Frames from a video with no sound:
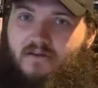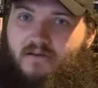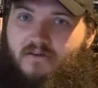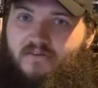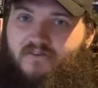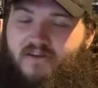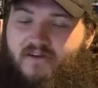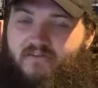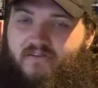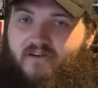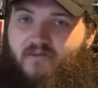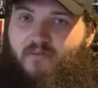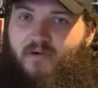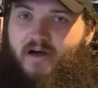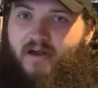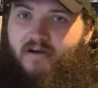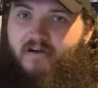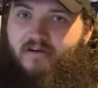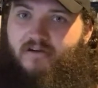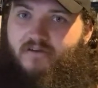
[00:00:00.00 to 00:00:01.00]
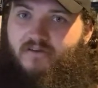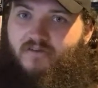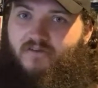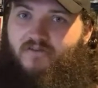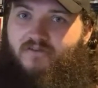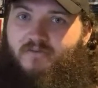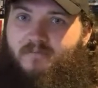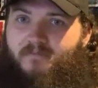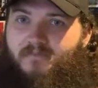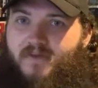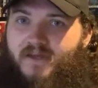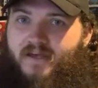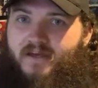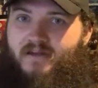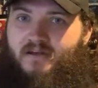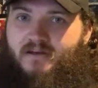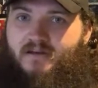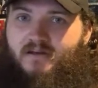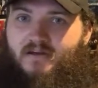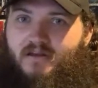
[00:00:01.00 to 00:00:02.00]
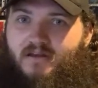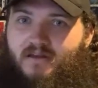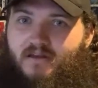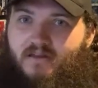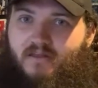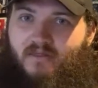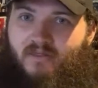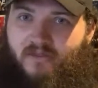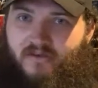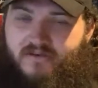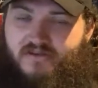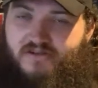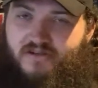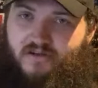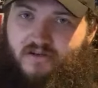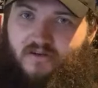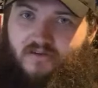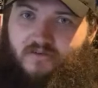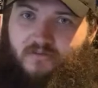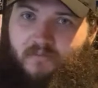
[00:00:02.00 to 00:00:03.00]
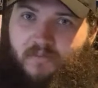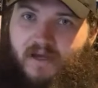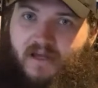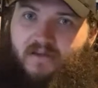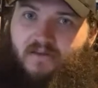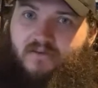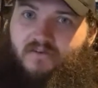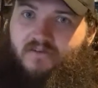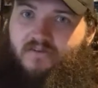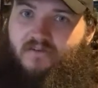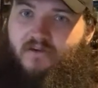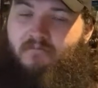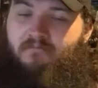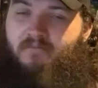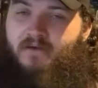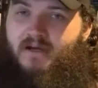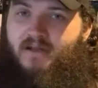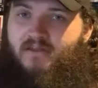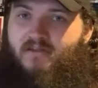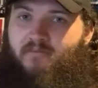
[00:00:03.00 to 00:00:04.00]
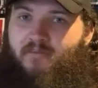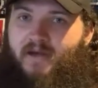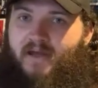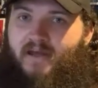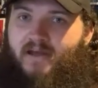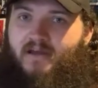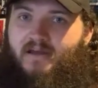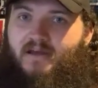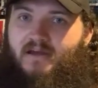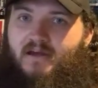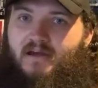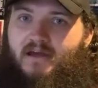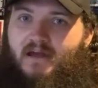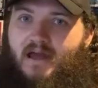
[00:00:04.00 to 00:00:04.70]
7 competitors in this year's men's Money in the Bank